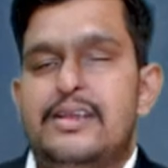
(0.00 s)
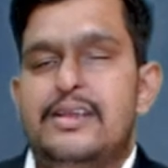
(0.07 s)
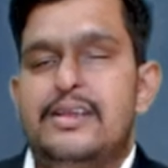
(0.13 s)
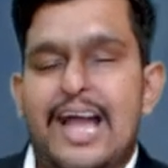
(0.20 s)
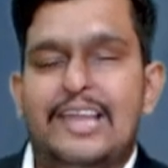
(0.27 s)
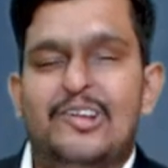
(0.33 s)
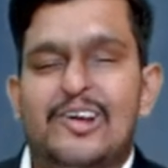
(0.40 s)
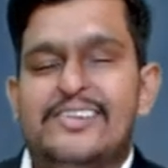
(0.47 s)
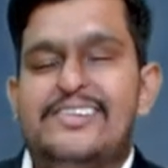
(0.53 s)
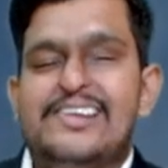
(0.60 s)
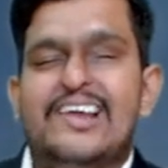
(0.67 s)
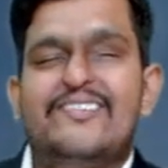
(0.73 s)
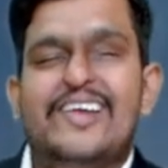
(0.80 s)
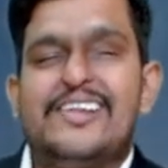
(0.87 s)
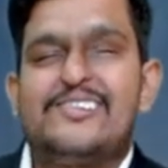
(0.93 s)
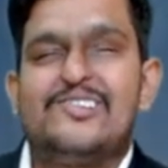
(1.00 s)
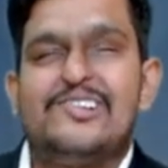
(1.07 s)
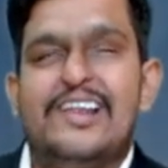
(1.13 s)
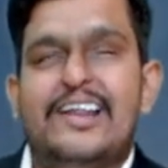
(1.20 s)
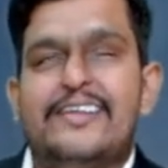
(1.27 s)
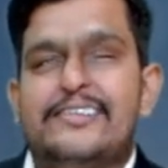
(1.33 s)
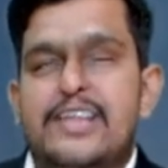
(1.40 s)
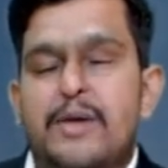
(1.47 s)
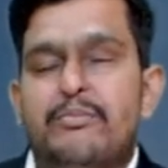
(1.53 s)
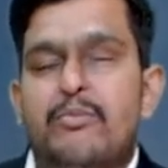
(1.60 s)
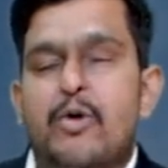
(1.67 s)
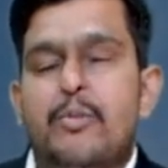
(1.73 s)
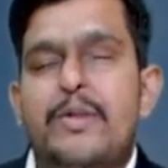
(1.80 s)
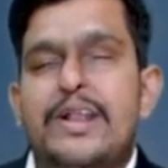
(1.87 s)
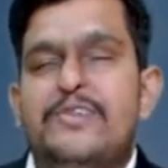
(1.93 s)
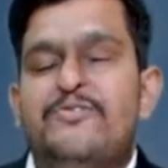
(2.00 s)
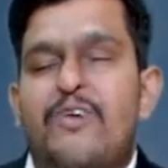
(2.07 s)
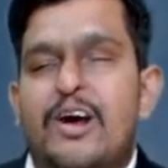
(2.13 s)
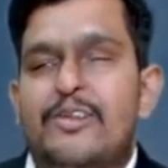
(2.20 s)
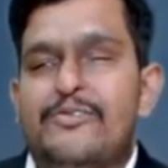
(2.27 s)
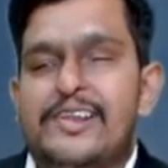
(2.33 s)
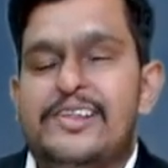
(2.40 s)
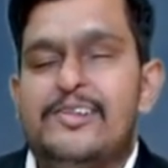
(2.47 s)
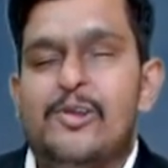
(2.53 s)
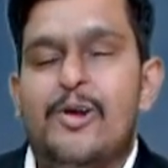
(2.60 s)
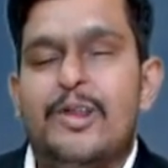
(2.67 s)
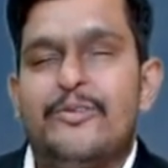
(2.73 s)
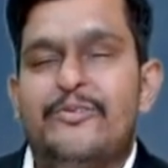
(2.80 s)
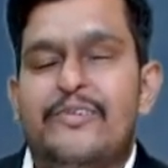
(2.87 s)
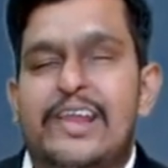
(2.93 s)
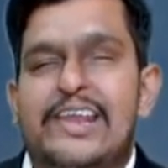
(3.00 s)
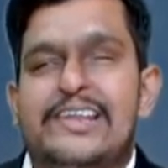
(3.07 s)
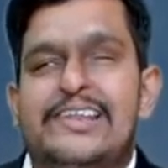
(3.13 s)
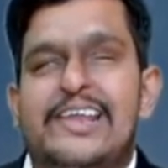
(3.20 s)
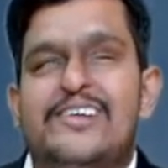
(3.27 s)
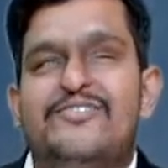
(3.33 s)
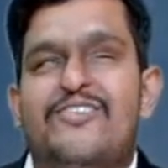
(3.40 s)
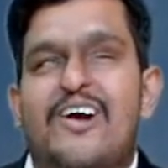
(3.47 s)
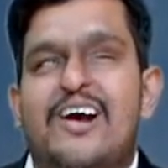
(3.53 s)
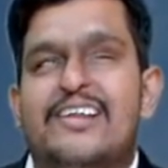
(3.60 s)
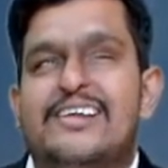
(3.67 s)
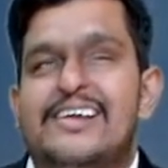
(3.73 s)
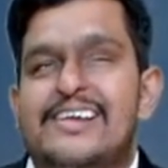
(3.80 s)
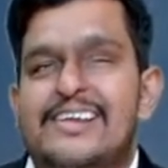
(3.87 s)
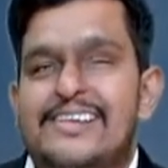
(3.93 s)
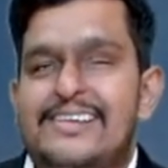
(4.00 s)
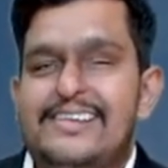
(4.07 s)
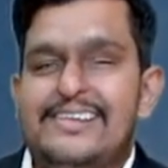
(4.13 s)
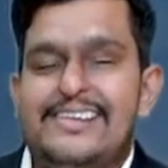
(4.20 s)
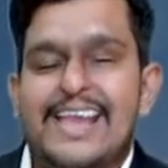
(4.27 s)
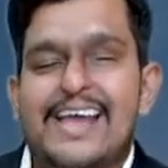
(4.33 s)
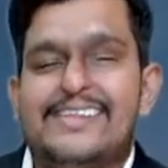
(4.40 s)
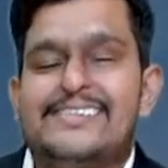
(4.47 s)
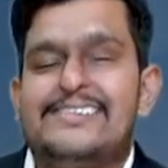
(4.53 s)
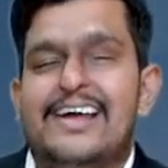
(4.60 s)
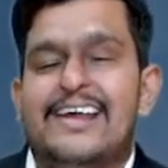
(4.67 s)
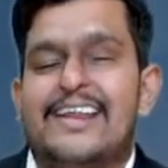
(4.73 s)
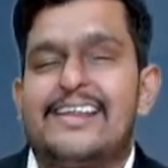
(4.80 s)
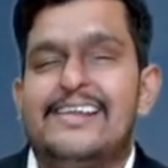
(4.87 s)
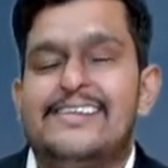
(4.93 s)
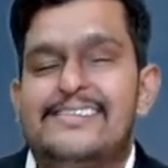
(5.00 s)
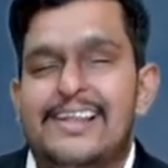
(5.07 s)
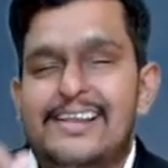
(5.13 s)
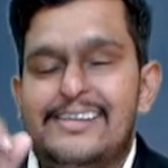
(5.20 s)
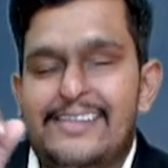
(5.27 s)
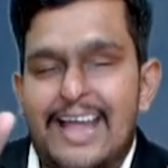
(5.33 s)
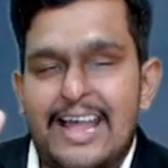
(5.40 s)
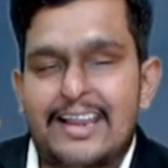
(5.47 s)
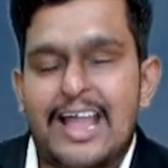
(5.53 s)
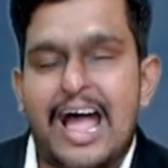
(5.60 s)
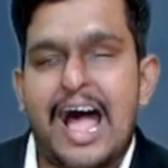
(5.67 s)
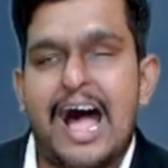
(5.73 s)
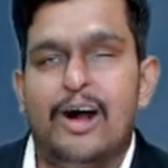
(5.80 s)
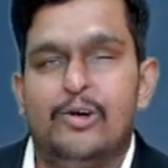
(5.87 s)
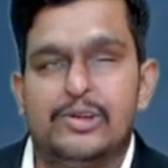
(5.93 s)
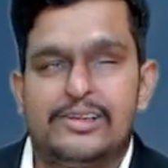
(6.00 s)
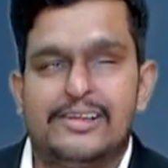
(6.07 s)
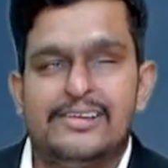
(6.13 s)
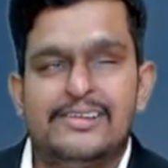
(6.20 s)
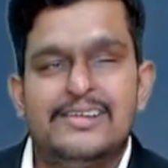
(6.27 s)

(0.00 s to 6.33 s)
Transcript: Hello C M A students, the moment for which you are waiting for, yes, the results are out.